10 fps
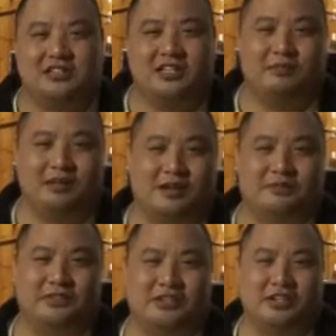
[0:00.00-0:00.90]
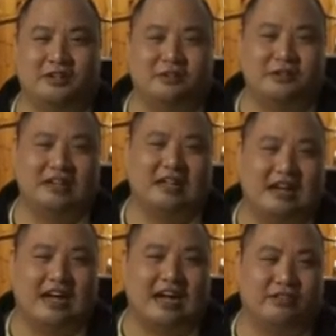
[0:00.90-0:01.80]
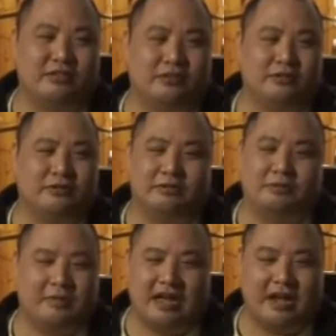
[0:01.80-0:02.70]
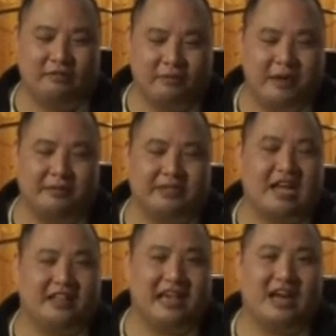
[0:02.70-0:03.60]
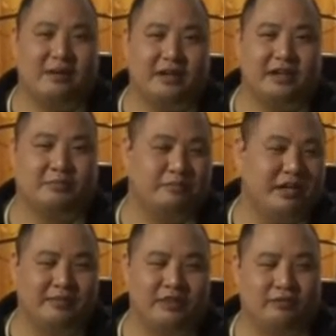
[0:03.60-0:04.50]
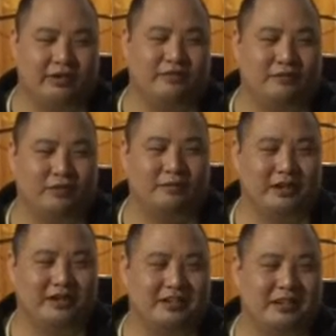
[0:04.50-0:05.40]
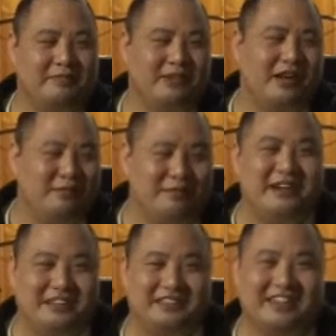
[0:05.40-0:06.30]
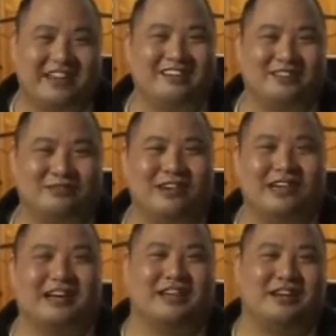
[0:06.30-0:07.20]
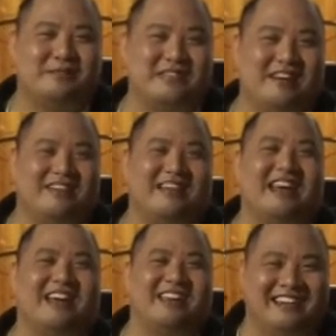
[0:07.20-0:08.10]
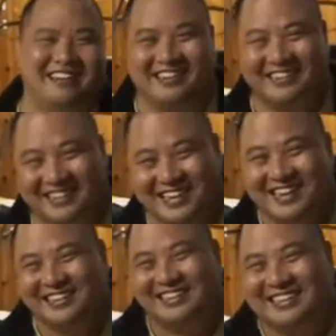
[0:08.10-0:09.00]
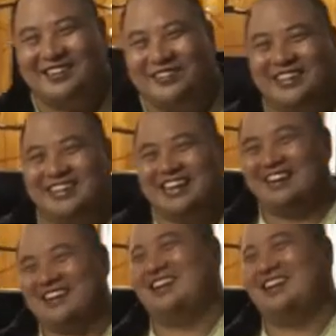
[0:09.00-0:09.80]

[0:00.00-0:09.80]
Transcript: stink bombs, so I threw, I don't remember exactly how many, it may have been three or four, but a couple minutes later, this one guy comes out gagging, completely out of